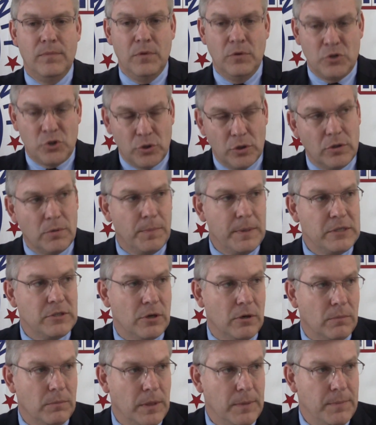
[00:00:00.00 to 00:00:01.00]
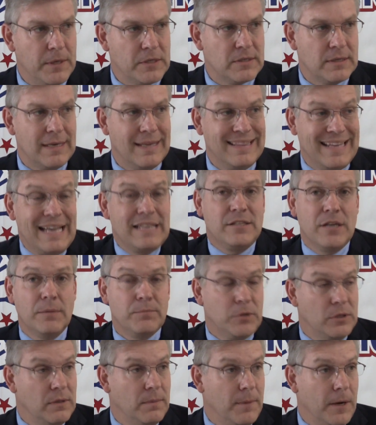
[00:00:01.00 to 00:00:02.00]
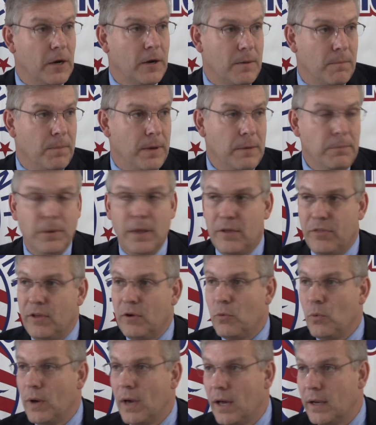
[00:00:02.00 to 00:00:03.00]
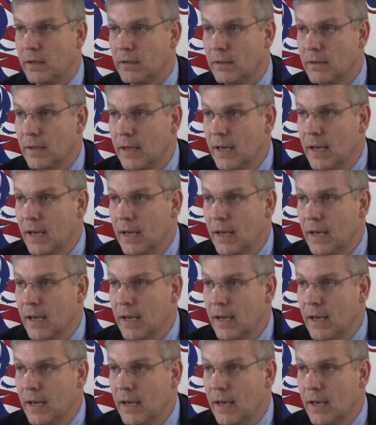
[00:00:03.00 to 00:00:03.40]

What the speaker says: should there be term limits? That's up to the American people. I think we ought to,